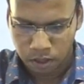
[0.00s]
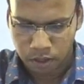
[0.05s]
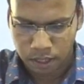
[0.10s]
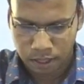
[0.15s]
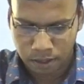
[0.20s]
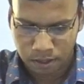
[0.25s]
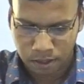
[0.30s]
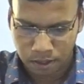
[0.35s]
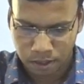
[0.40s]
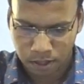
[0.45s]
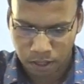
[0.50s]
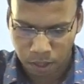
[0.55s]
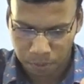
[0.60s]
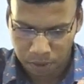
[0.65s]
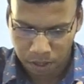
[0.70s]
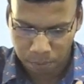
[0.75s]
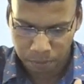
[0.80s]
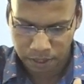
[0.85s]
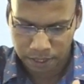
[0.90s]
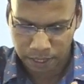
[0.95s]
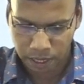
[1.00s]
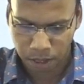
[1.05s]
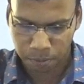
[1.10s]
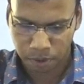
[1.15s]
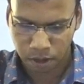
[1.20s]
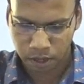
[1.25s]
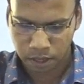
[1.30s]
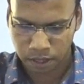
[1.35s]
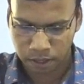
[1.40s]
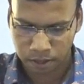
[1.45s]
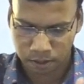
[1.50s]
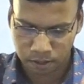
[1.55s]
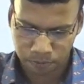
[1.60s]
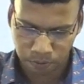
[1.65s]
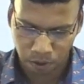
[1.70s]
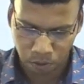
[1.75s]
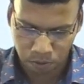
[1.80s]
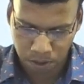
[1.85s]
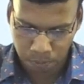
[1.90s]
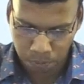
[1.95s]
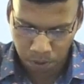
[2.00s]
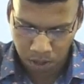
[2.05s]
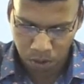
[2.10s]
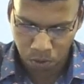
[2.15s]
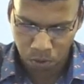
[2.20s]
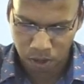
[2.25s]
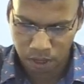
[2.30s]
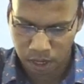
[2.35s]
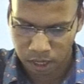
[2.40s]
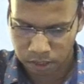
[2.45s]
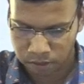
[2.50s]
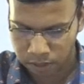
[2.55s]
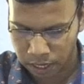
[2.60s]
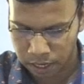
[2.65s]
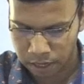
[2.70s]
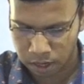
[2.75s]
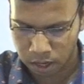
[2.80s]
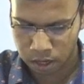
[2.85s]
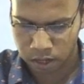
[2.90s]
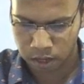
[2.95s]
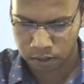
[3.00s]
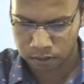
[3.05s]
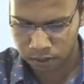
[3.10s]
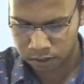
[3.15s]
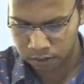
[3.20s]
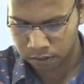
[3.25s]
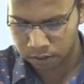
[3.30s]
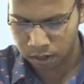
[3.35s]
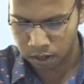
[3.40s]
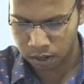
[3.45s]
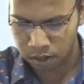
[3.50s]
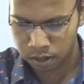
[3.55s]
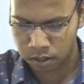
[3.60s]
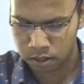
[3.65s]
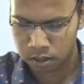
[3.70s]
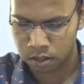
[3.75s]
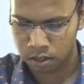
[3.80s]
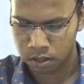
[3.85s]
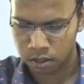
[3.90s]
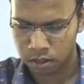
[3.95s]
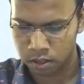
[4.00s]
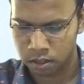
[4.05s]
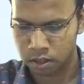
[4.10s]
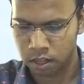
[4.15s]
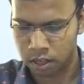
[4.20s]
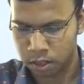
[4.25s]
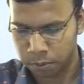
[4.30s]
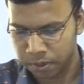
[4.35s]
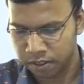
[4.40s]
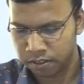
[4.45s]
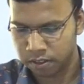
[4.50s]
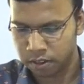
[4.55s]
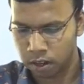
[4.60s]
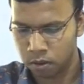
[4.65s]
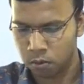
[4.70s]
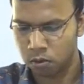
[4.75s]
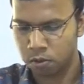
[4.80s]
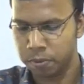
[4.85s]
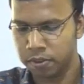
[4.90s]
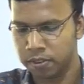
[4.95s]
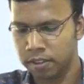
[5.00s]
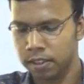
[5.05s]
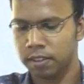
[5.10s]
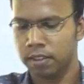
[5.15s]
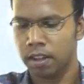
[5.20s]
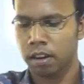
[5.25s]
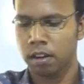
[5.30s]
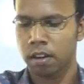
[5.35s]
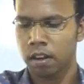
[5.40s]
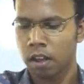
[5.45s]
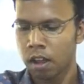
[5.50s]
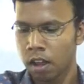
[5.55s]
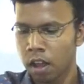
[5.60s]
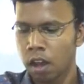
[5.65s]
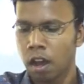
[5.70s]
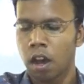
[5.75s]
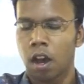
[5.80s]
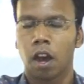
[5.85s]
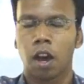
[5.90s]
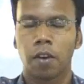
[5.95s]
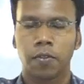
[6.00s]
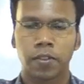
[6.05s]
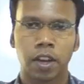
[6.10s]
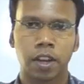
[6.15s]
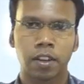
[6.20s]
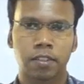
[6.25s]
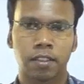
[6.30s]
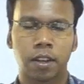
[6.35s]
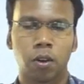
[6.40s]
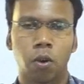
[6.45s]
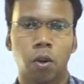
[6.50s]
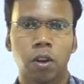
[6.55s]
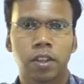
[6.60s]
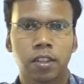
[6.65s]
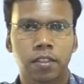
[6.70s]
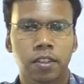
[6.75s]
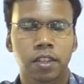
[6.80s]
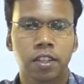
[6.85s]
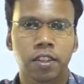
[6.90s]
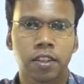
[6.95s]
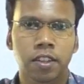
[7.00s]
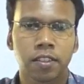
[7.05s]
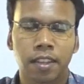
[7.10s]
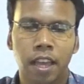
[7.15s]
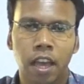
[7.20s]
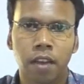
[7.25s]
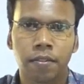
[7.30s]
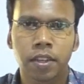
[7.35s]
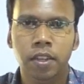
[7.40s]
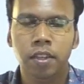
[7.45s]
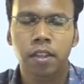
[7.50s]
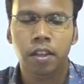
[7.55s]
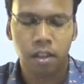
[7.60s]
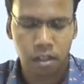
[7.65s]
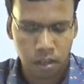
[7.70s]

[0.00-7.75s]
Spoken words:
this double humped camel, it is found in Mongolia, China, Kazakhstan, Turkmenistan, Uzbekistan, Afghanistan, all these regions is having